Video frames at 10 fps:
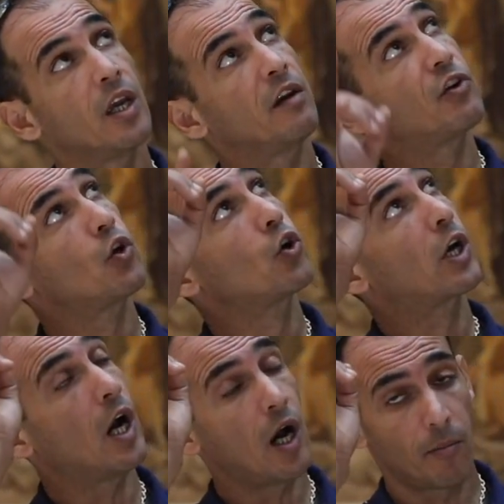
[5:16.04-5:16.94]
If you
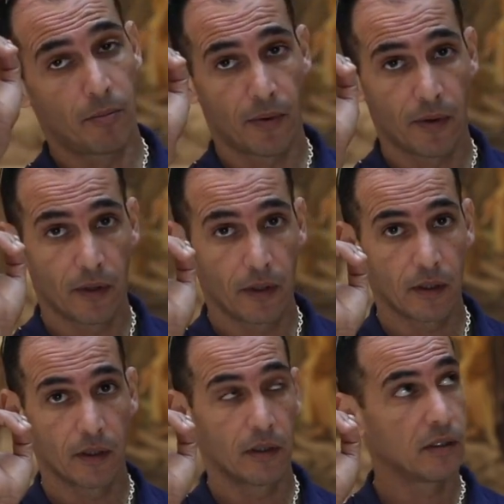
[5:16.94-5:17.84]
look
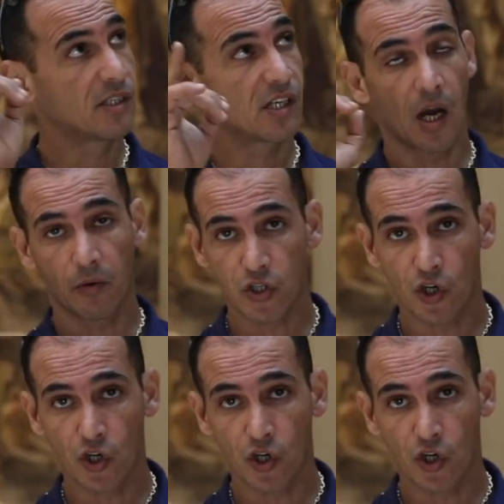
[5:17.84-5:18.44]
up and see how the